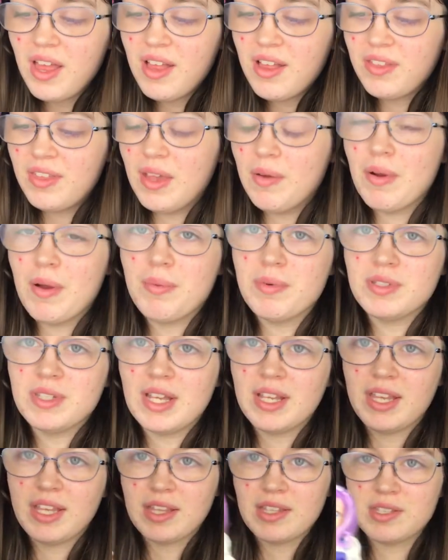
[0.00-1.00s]
They represent,
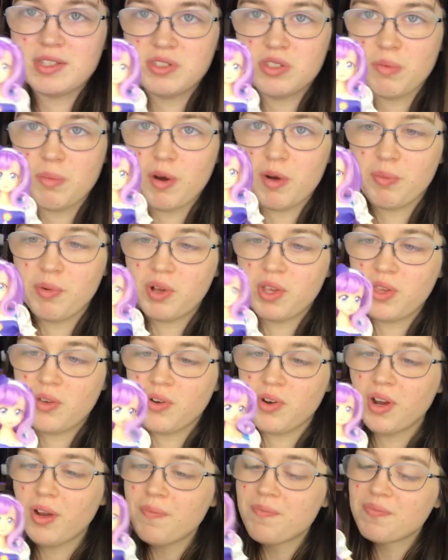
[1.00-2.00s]
like, this is the purple
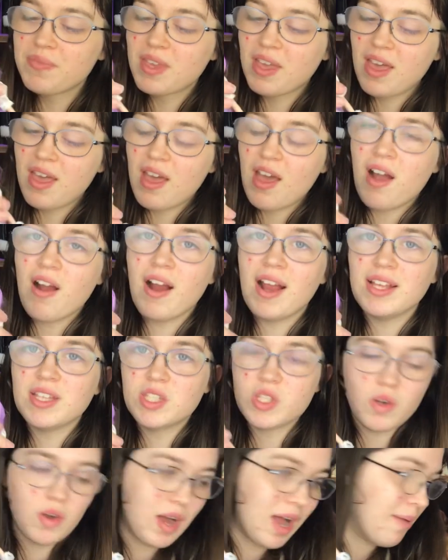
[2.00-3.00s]
cure. All right,
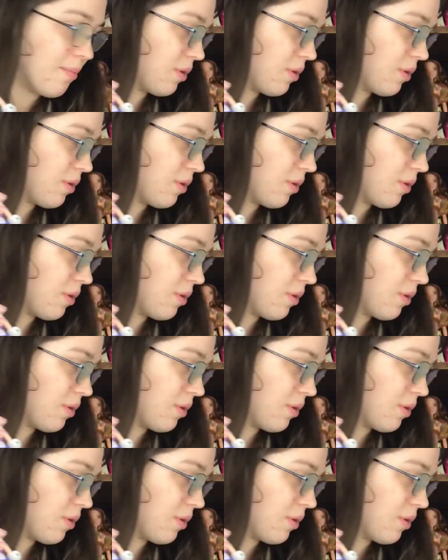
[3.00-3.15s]
so I'm